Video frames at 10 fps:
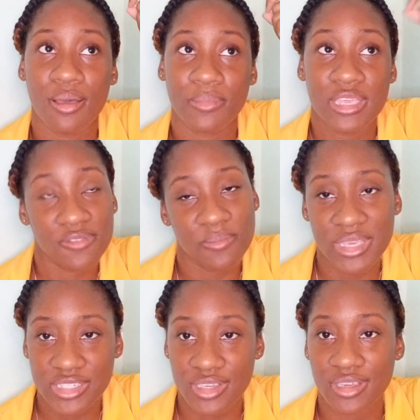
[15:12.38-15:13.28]

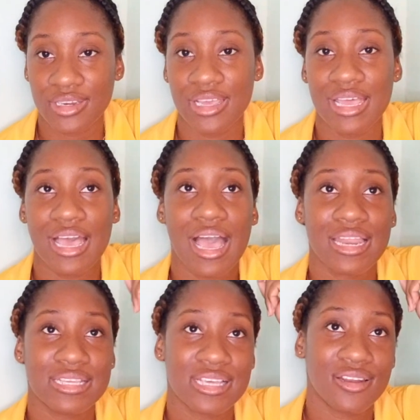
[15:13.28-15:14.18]
information, and
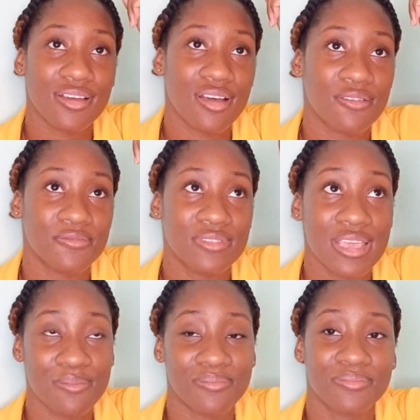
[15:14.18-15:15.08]
it's a lack of
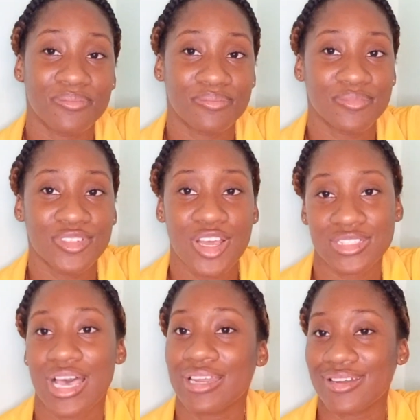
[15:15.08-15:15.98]
them not
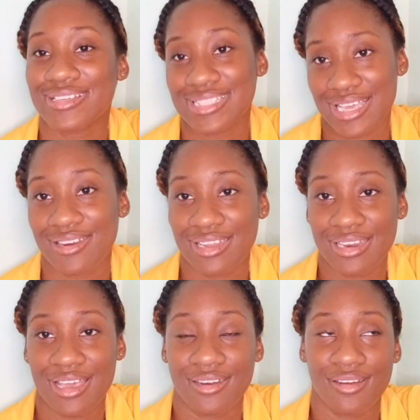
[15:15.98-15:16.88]
understanding
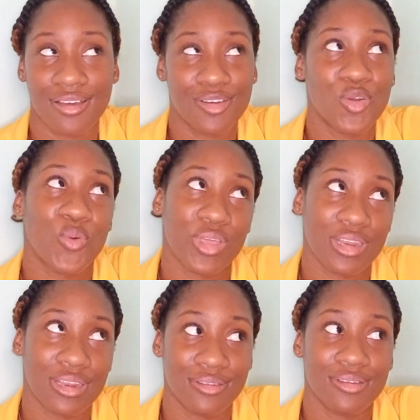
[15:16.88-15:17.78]
and not
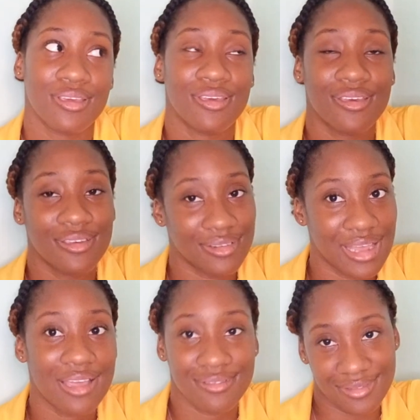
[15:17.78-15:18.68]
knowing
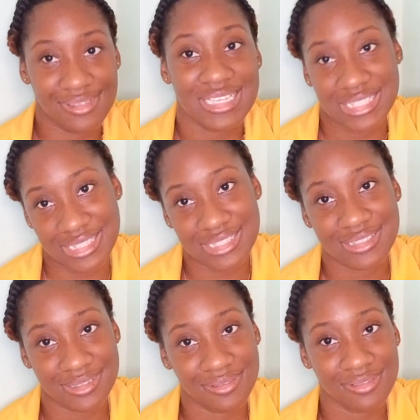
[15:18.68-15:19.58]
that
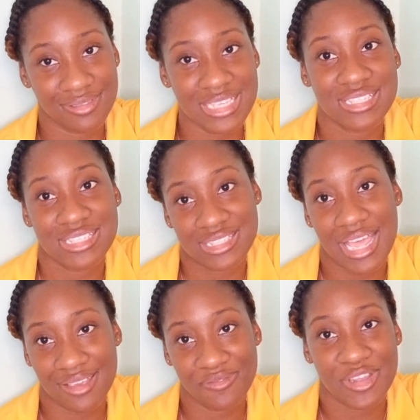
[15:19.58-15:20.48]
this is
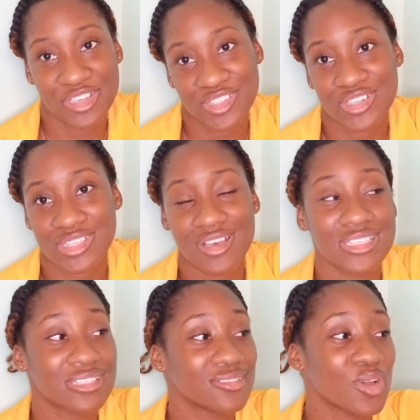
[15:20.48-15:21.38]
like very serious. Because
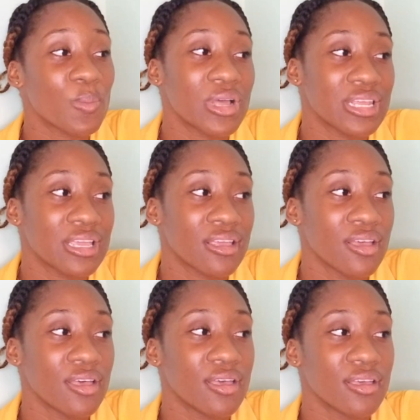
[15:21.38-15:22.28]
normally
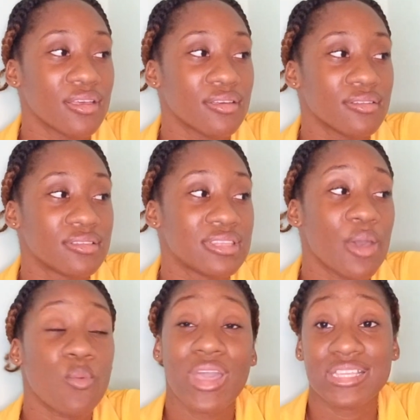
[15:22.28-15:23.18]
they
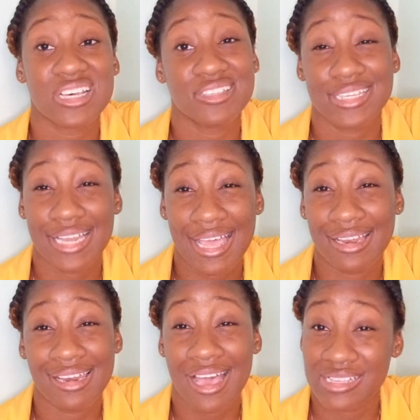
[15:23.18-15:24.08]
wait until like
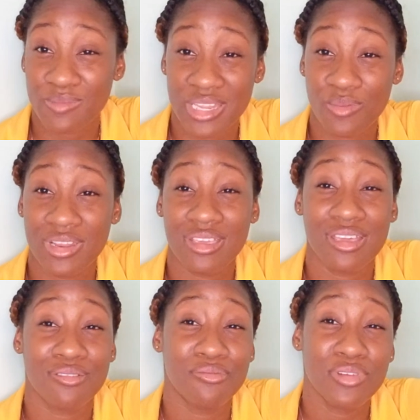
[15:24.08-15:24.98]
last minute when they get
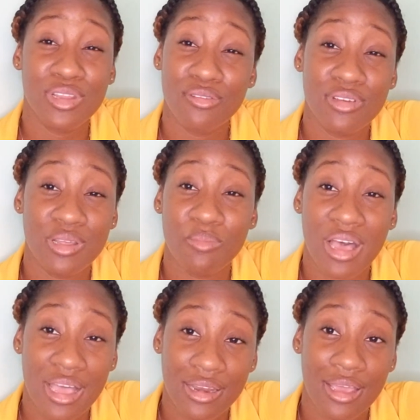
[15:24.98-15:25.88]
really, really
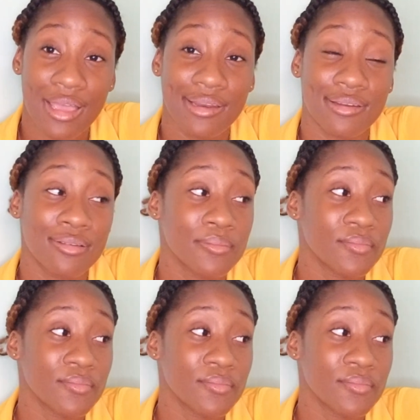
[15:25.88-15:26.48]
bad, and